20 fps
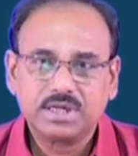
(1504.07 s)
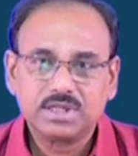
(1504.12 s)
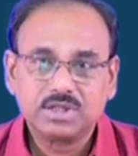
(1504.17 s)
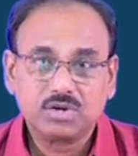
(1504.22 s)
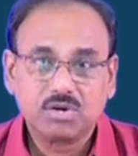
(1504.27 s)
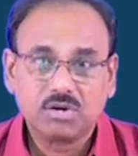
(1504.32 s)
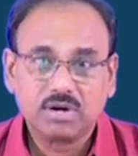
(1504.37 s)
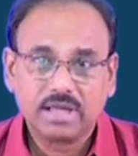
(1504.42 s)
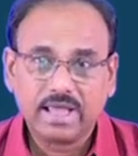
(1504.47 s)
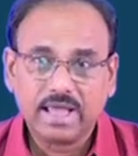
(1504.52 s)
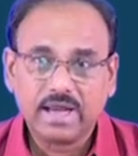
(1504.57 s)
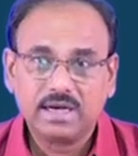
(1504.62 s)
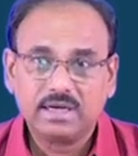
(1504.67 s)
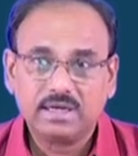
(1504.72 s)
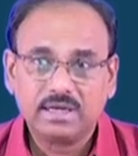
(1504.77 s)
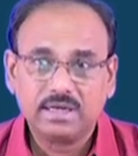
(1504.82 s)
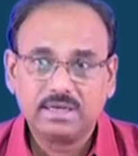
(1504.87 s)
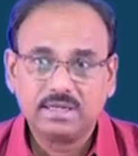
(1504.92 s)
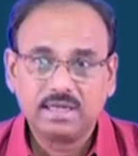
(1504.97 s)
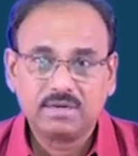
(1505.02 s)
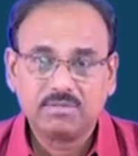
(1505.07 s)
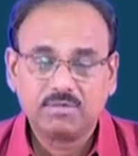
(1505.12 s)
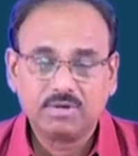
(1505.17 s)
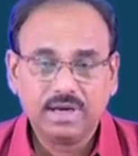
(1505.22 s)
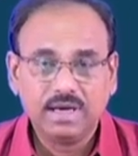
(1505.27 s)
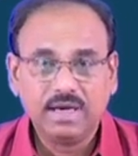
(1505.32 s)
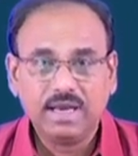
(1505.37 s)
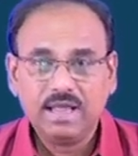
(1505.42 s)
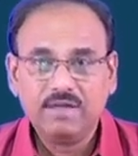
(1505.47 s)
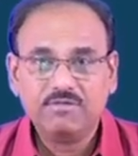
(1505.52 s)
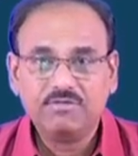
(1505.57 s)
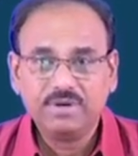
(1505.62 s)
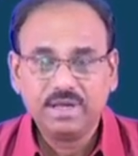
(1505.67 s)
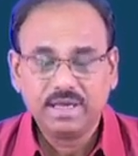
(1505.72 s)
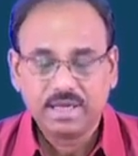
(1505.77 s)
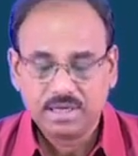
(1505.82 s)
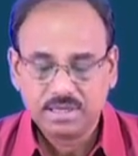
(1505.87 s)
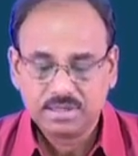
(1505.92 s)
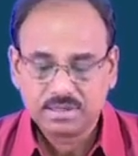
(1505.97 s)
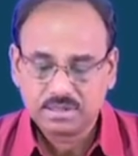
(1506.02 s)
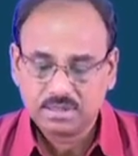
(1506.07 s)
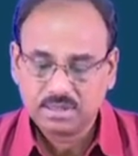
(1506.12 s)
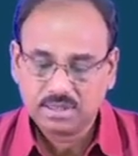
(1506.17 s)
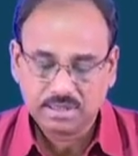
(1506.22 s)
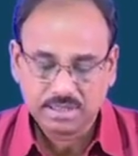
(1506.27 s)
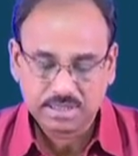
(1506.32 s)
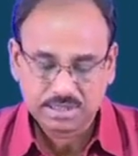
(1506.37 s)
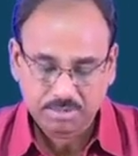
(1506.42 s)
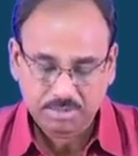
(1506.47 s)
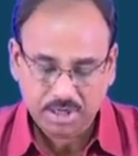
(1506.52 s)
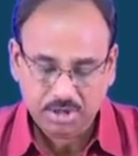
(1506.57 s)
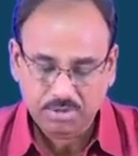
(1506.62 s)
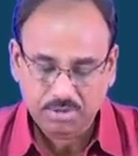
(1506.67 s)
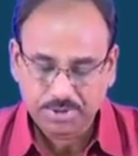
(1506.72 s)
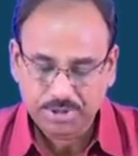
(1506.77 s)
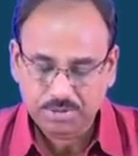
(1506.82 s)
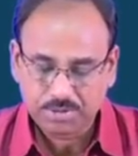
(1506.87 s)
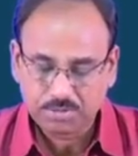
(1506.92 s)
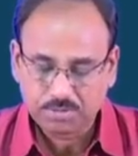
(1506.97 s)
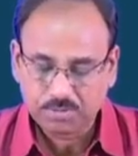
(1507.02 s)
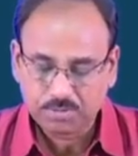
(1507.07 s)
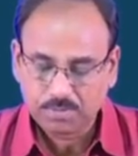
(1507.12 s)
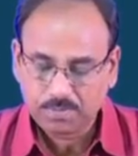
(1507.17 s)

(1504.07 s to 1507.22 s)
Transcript: is not guaranteed that in every case this may not be true.